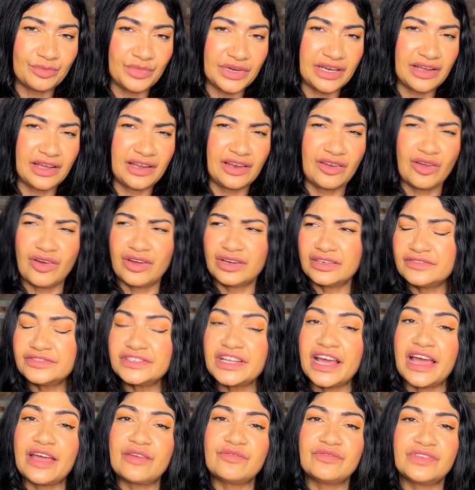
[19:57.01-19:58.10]
but a lot of
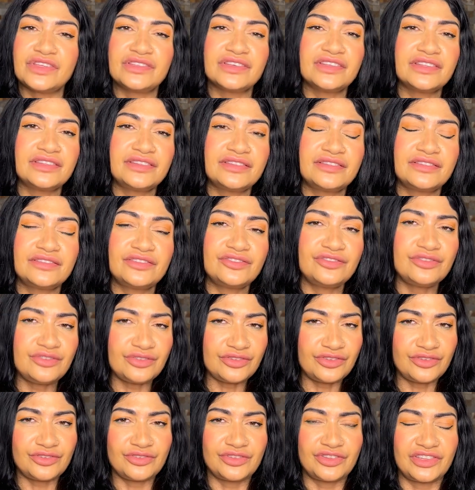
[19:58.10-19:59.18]
time we just
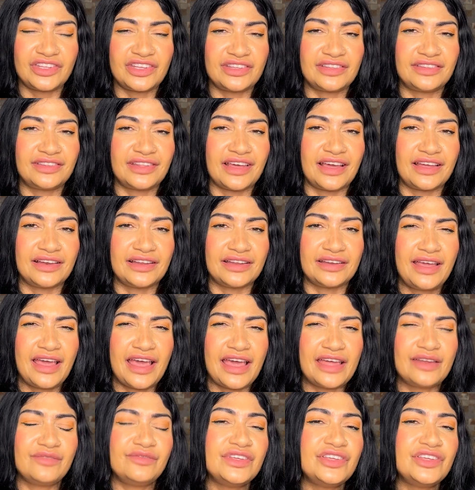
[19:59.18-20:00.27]
choose to stay silent, and we